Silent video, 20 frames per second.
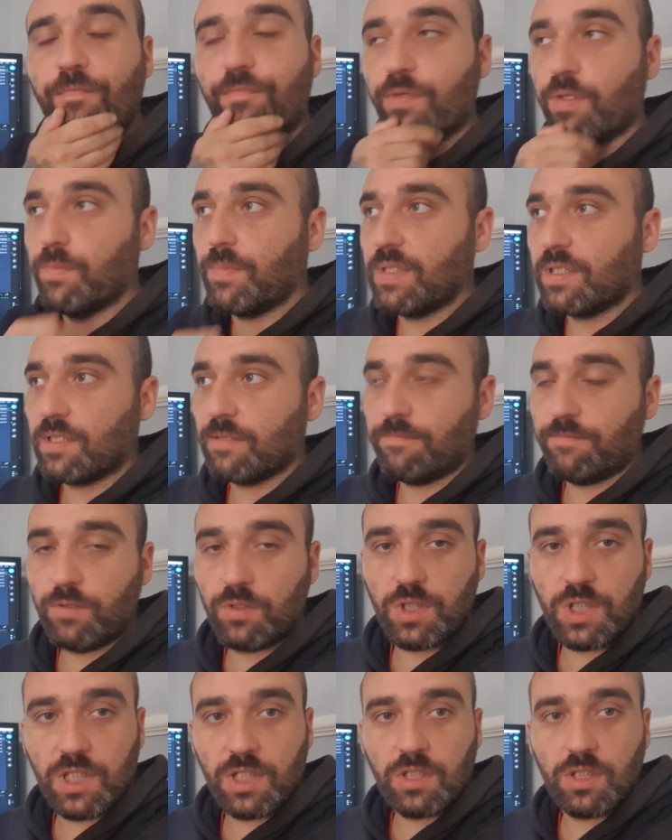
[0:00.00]
few bits of
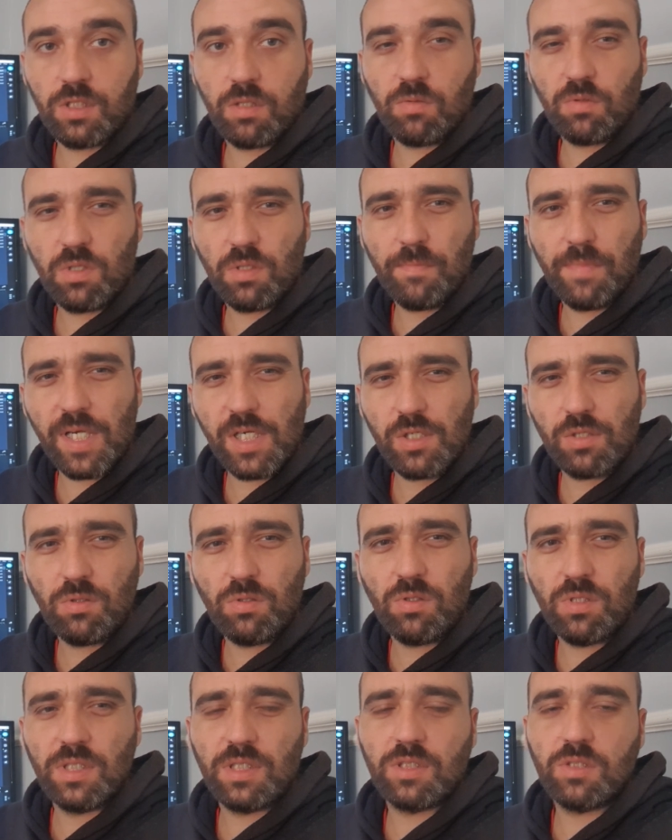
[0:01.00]
footage so I'm going to mash it
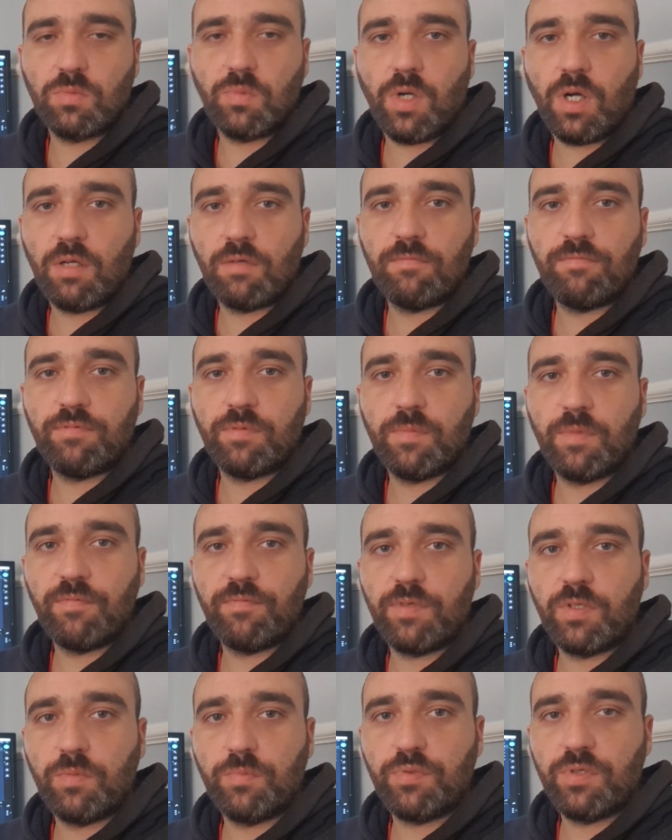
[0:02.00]
all into one from a
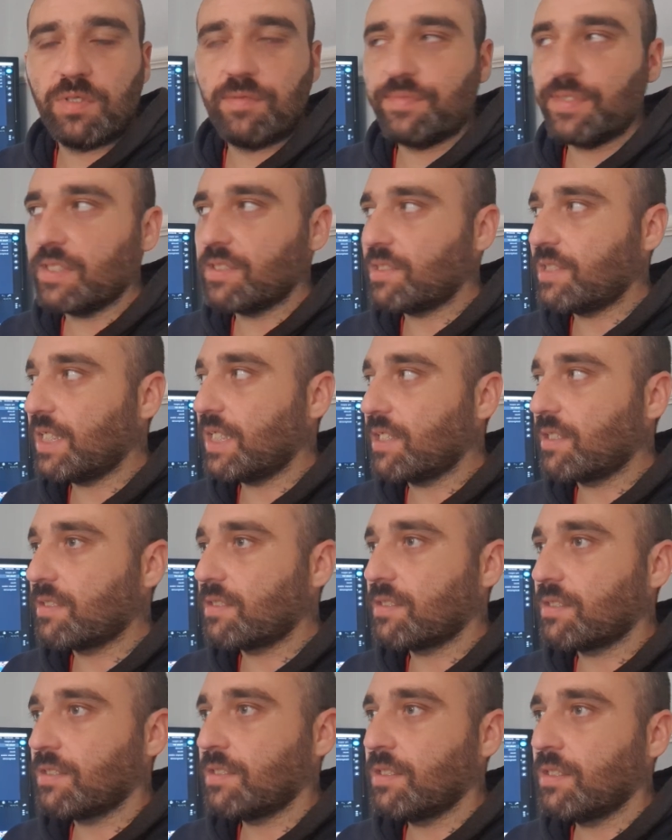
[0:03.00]
few previous
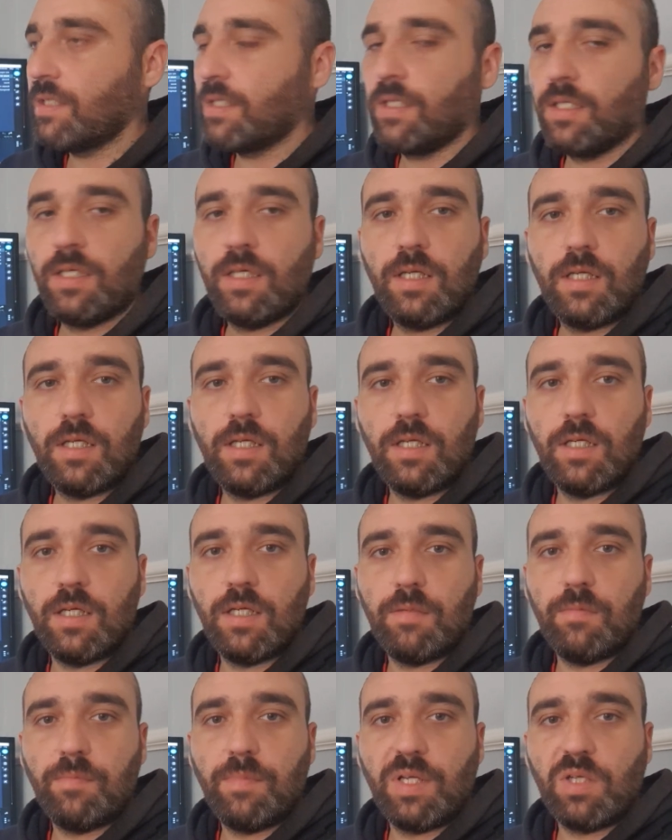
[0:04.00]
digs
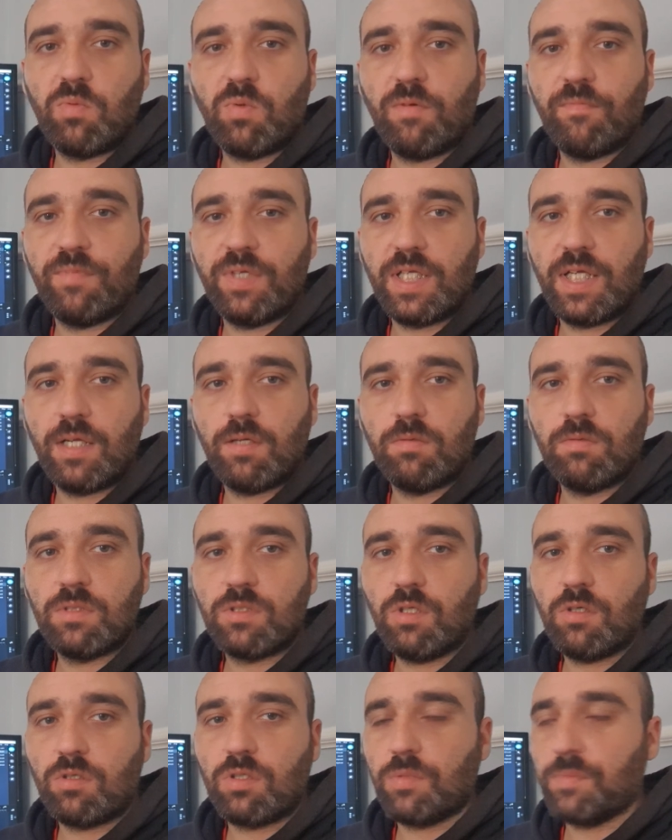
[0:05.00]
um, make one video
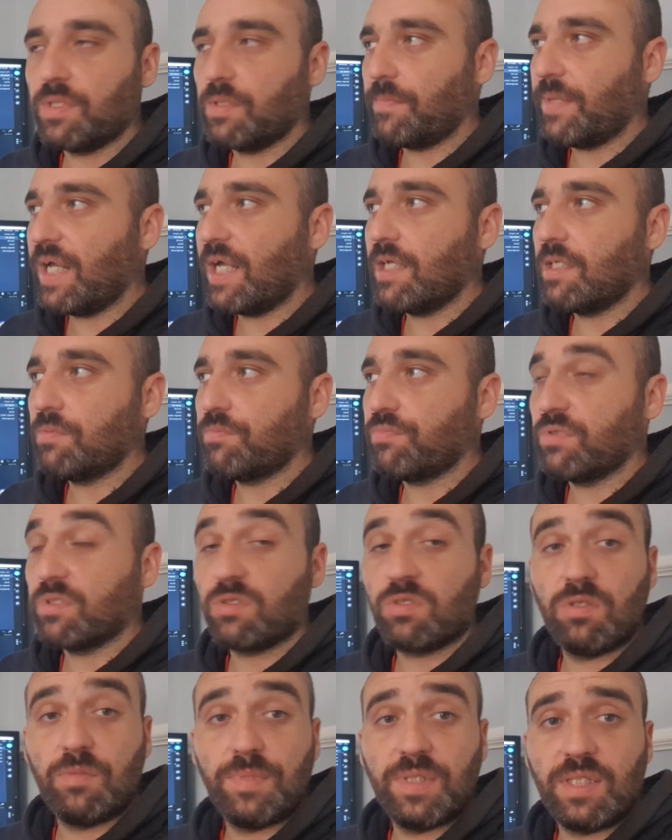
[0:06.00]
it's not going to be the best but it's
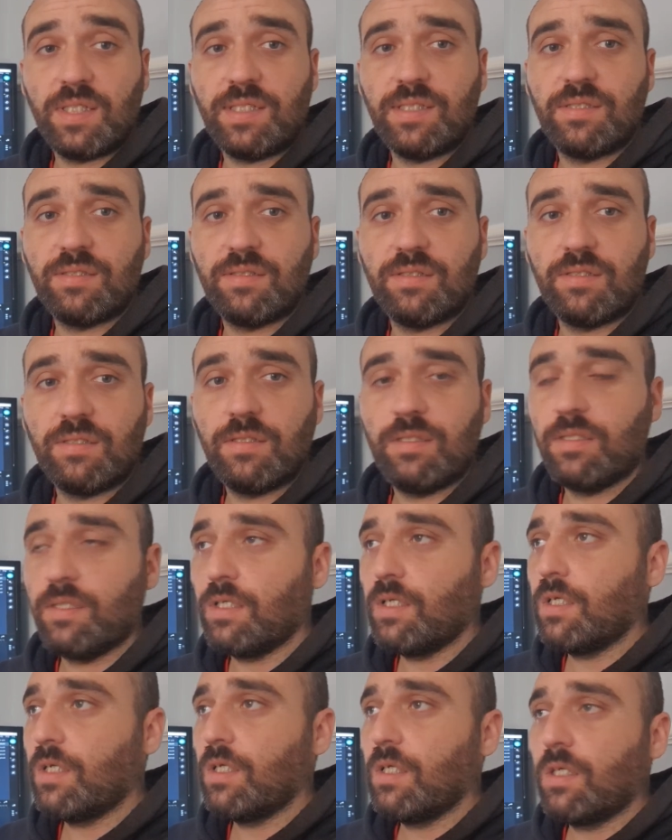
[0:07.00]
going to be decent
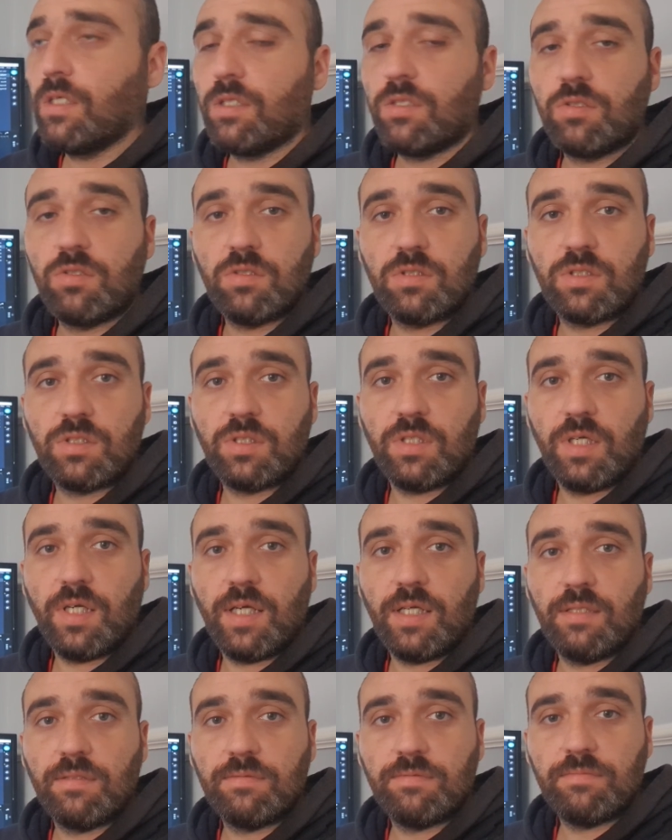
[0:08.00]
just
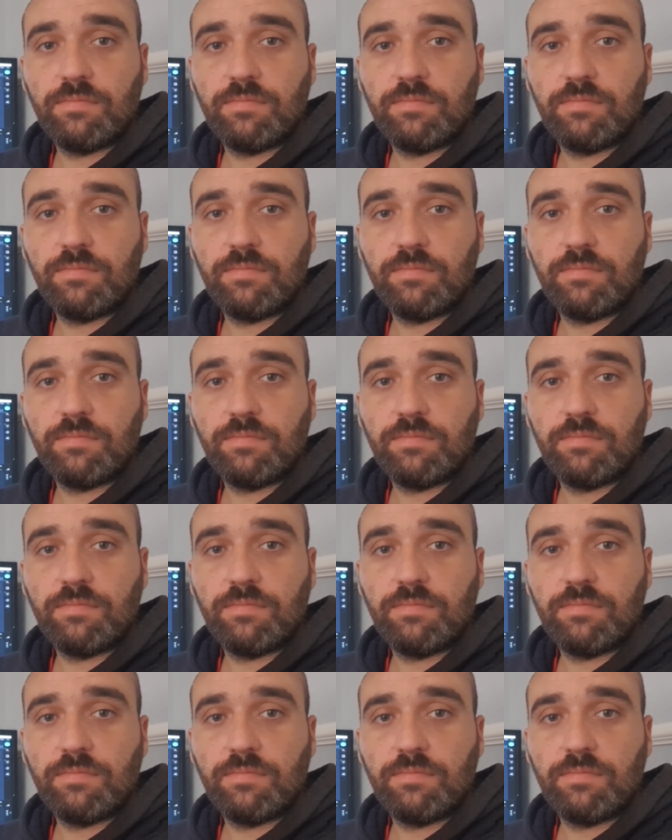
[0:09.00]
to